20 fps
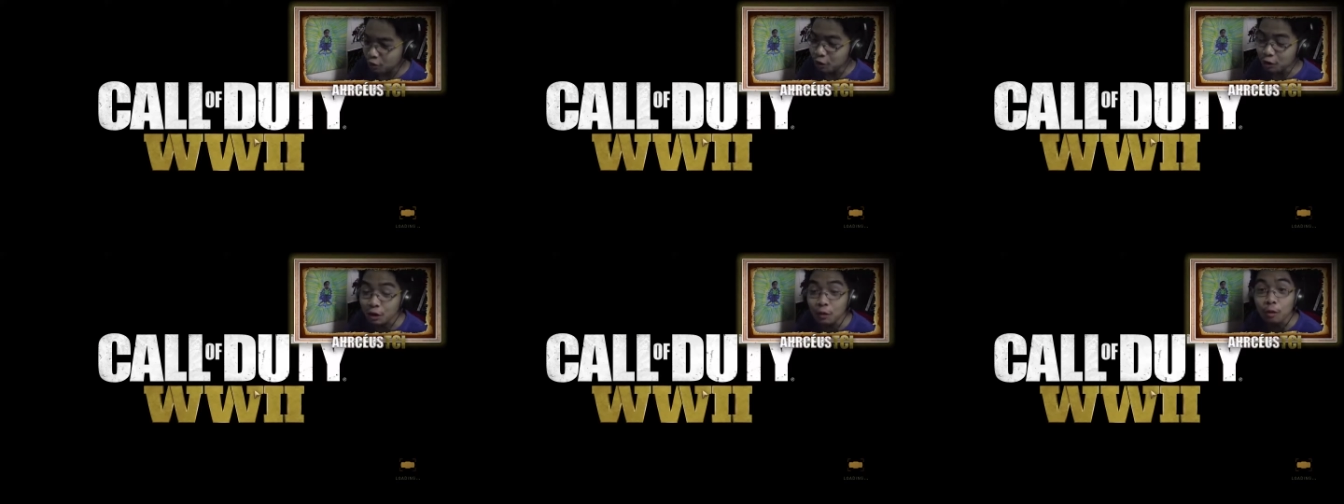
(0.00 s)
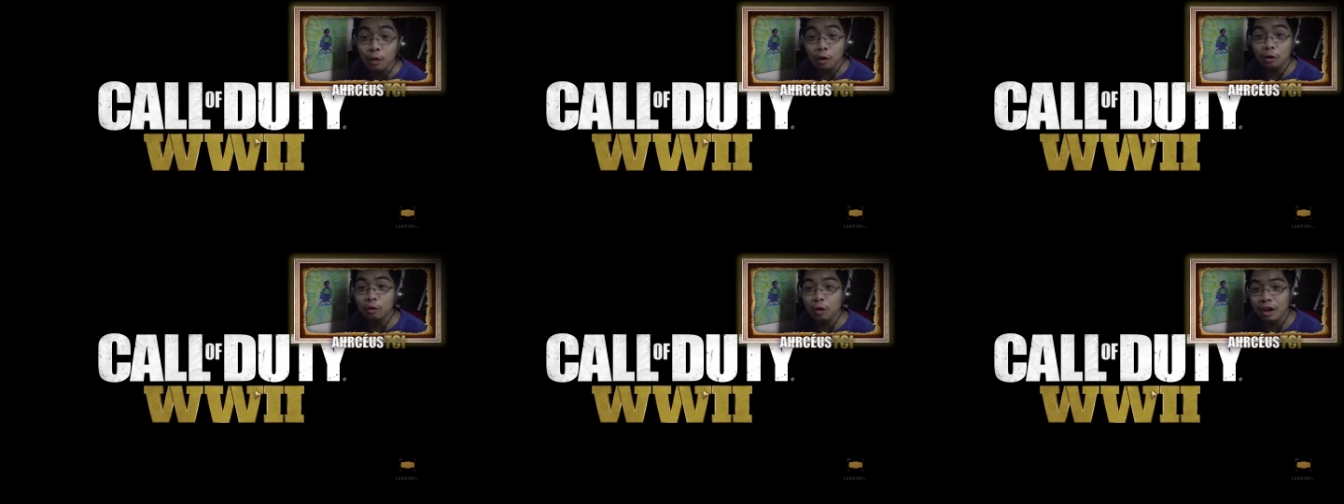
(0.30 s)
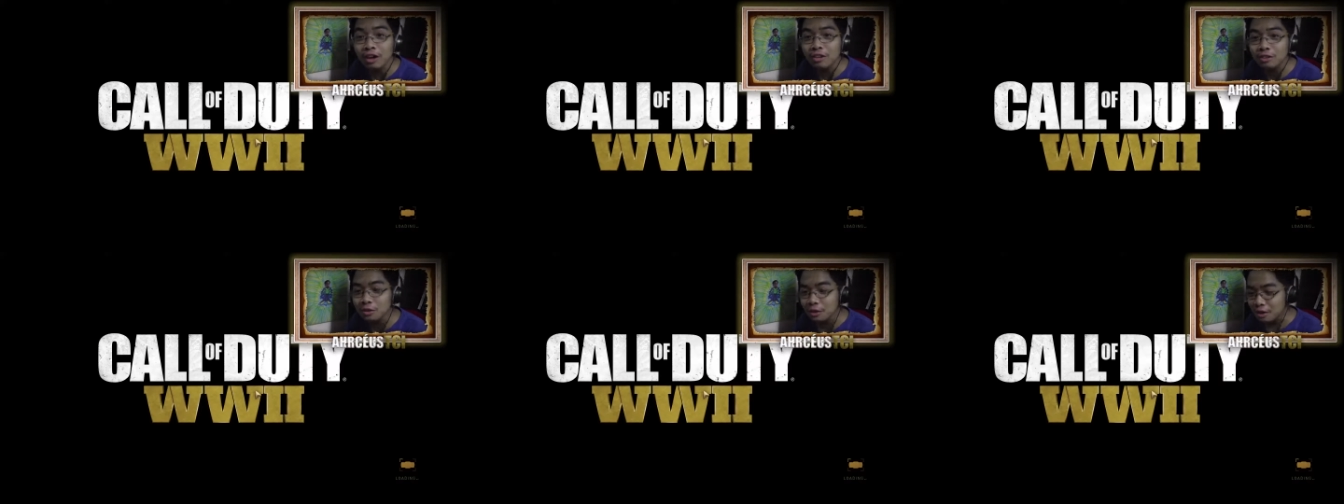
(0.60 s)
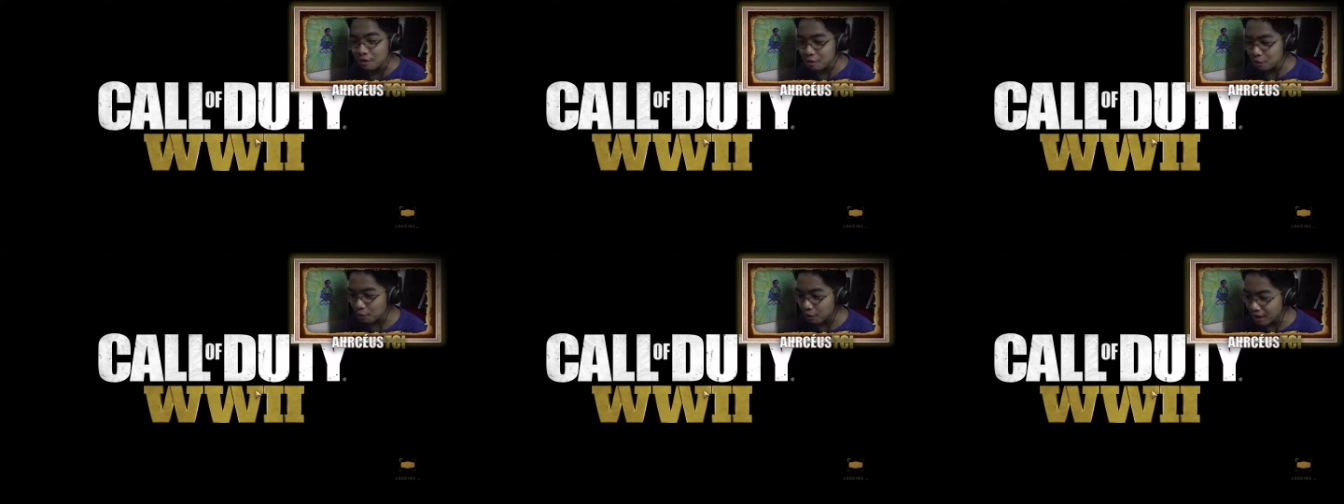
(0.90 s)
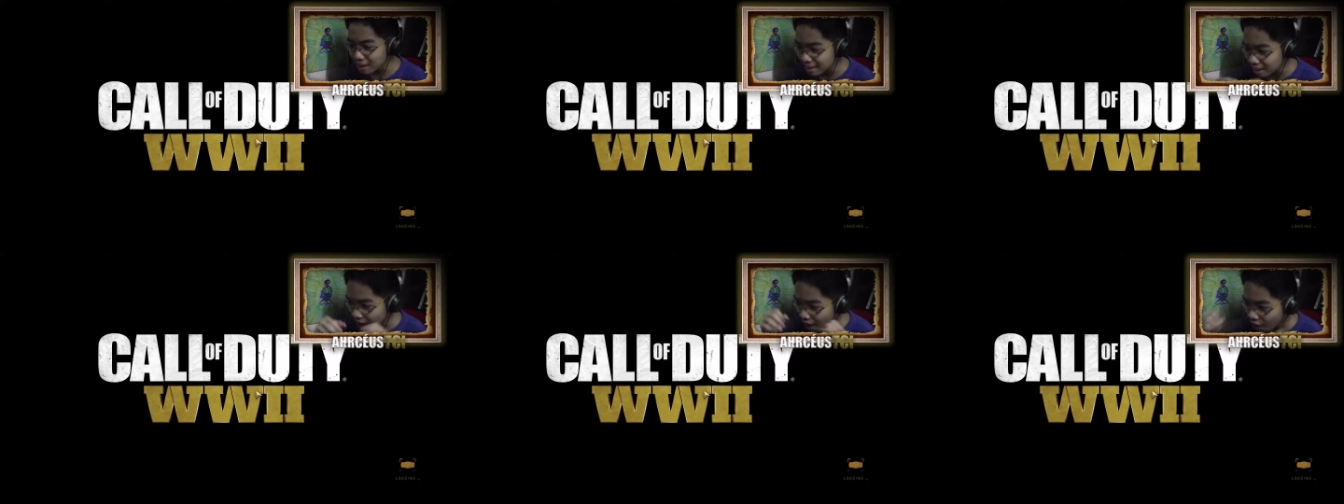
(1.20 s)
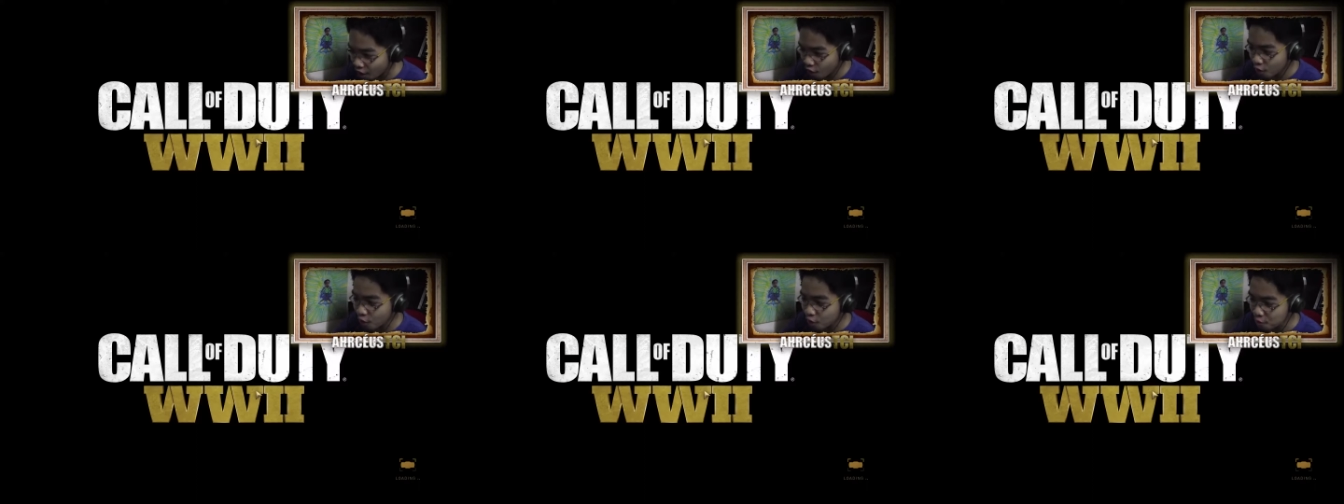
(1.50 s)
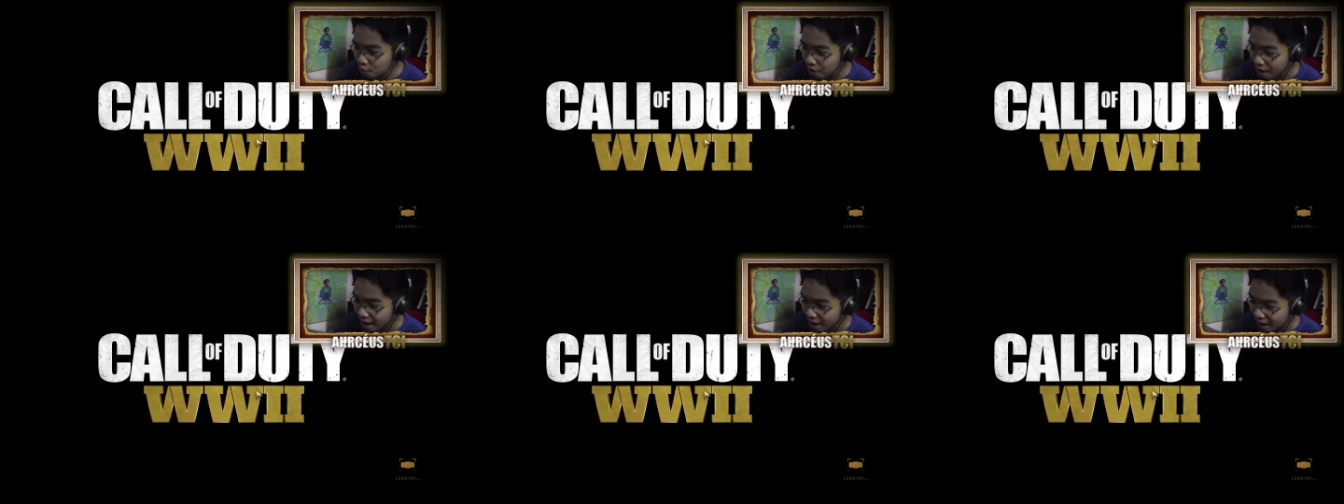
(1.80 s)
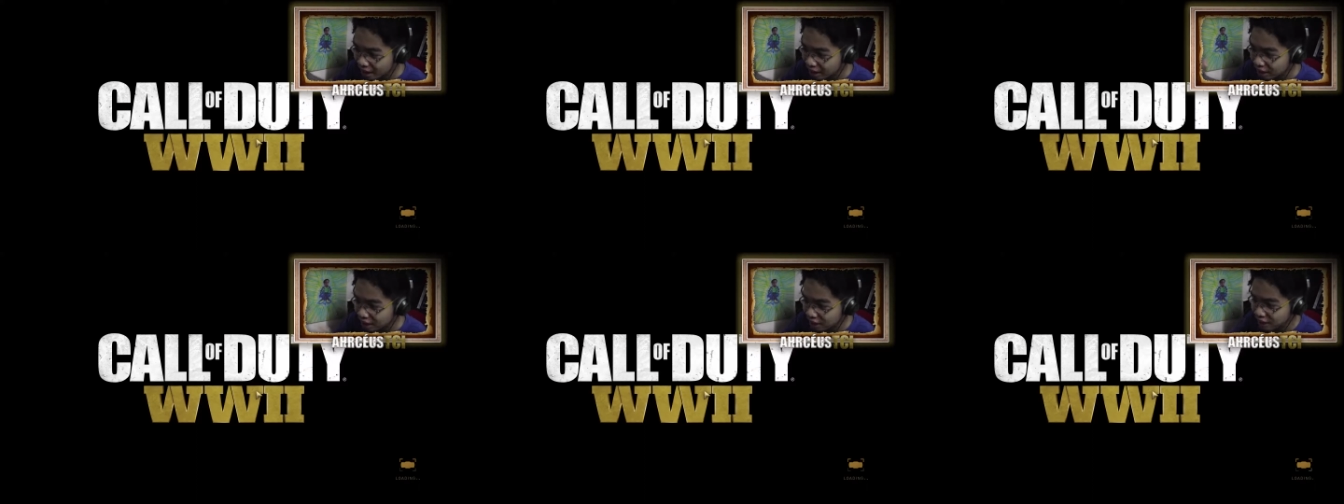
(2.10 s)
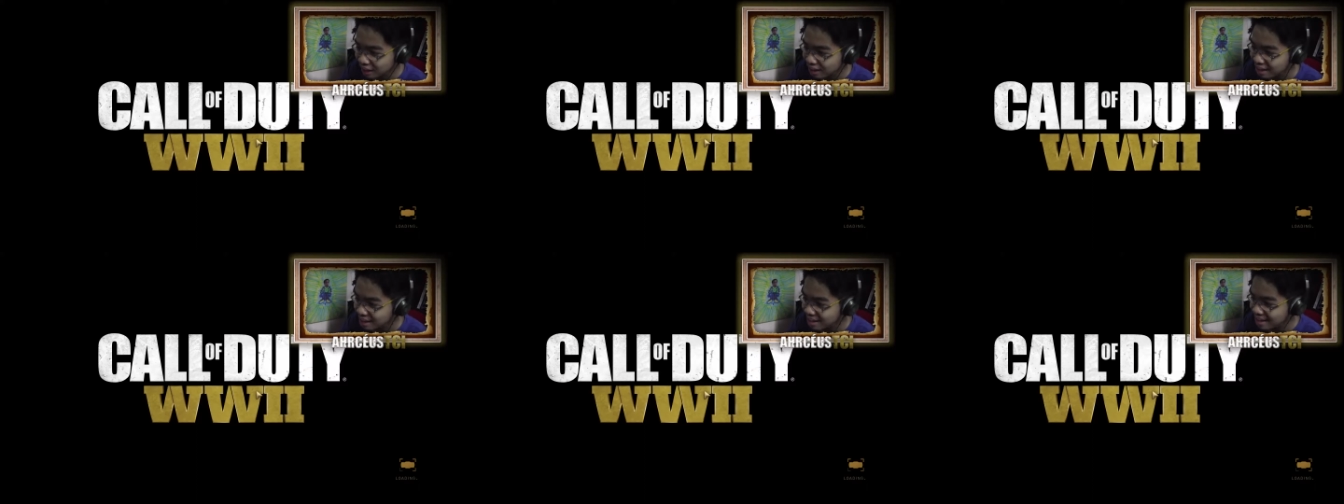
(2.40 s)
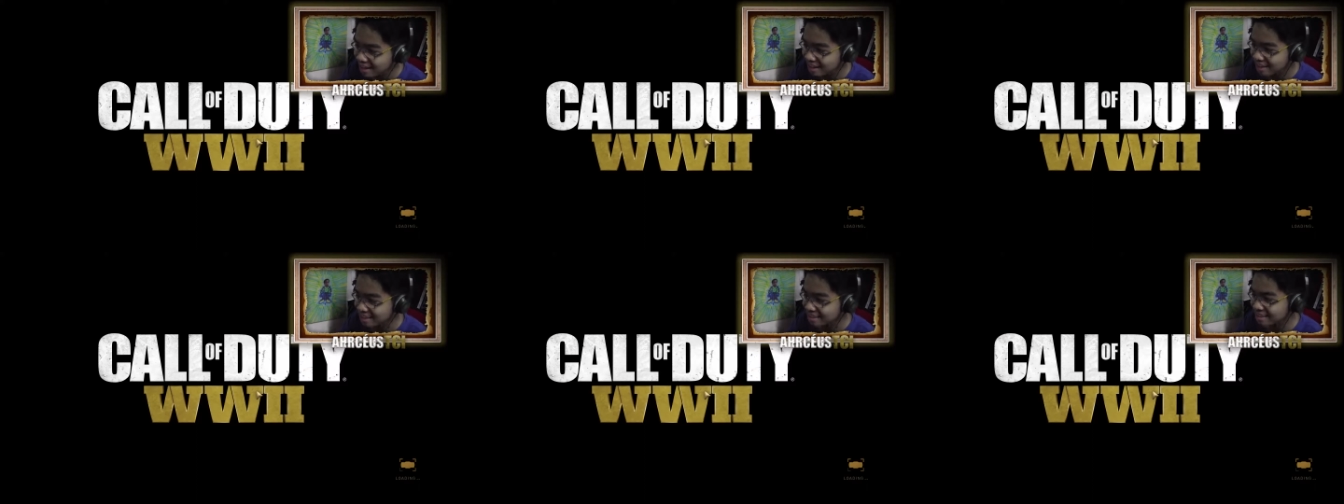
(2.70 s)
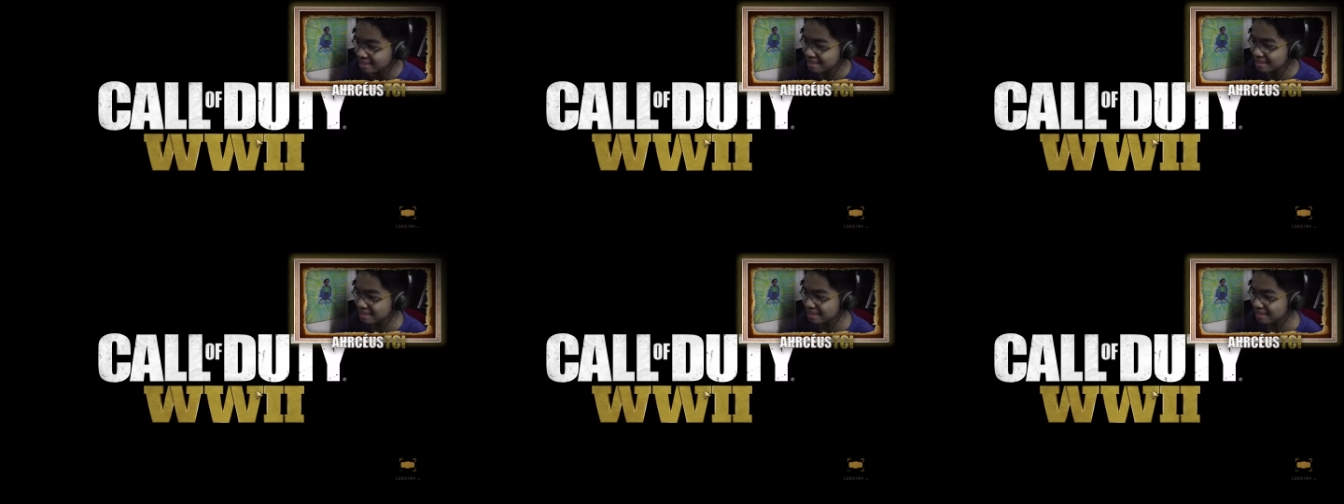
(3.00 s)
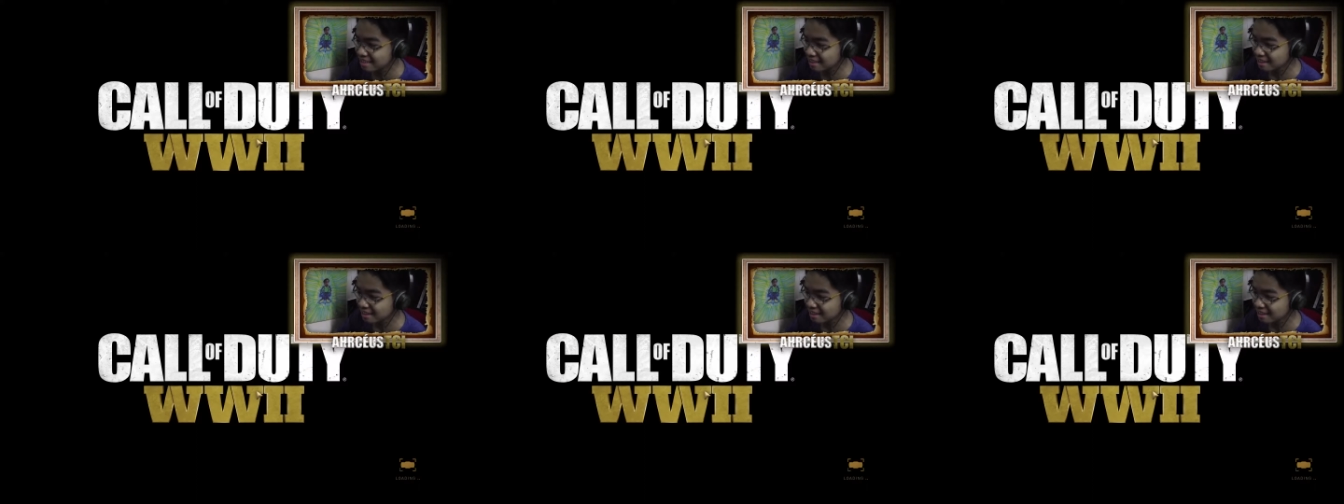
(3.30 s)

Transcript: of Duty World War Two, everyone! Oh my goodness!